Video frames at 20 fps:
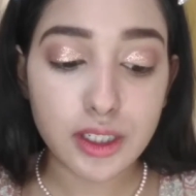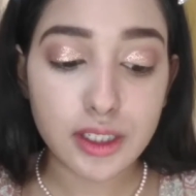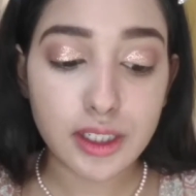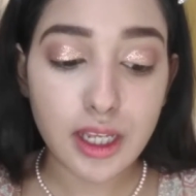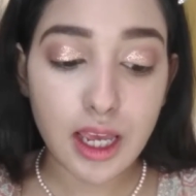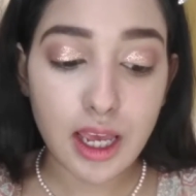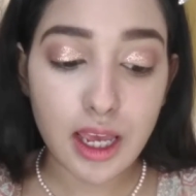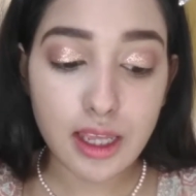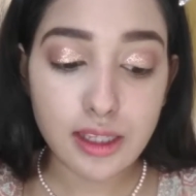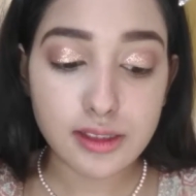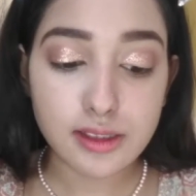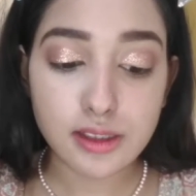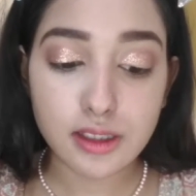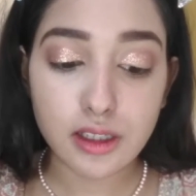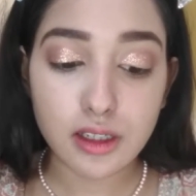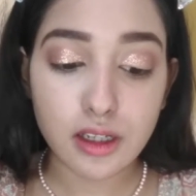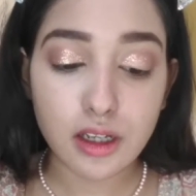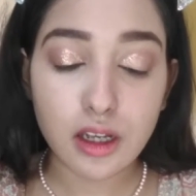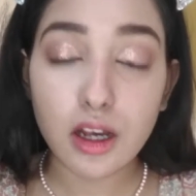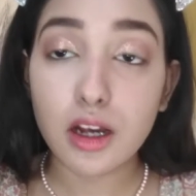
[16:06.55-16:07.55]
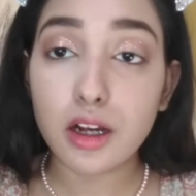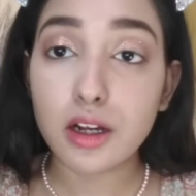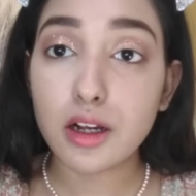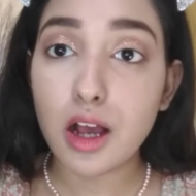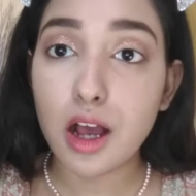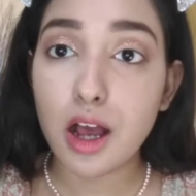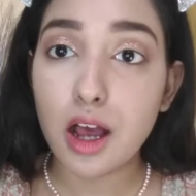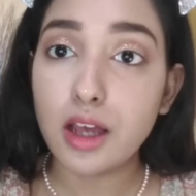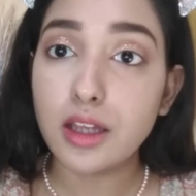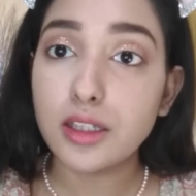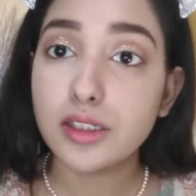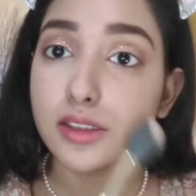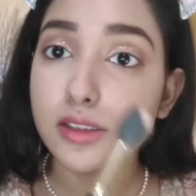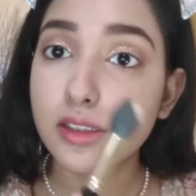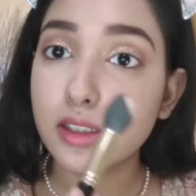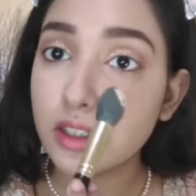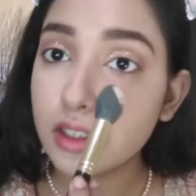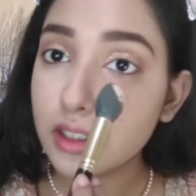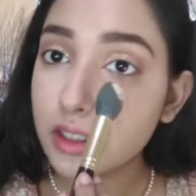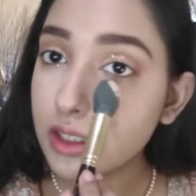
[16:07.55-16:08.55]
it has a
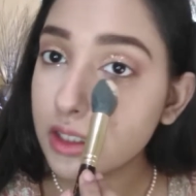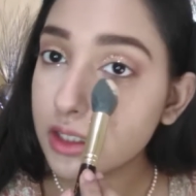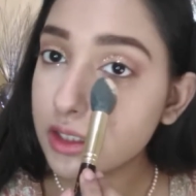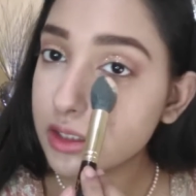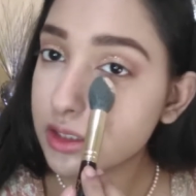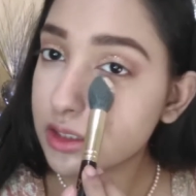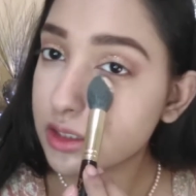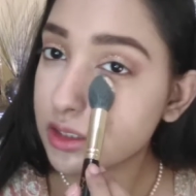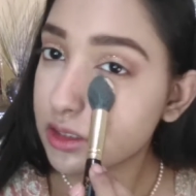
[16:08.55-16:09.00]
cast in it,